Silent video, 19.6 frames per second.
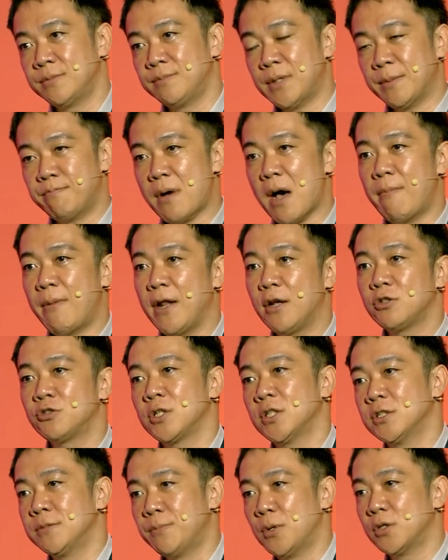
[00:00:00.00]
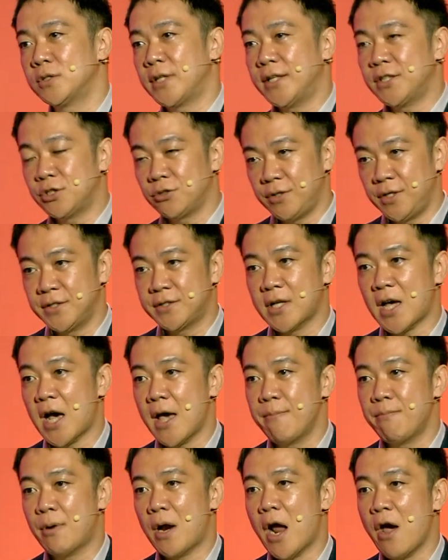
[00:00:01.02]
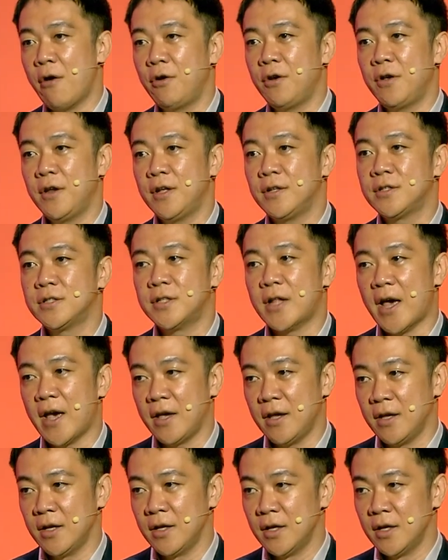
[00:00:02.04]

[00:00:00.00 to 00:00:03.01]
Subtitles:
but public transportation is high priority today.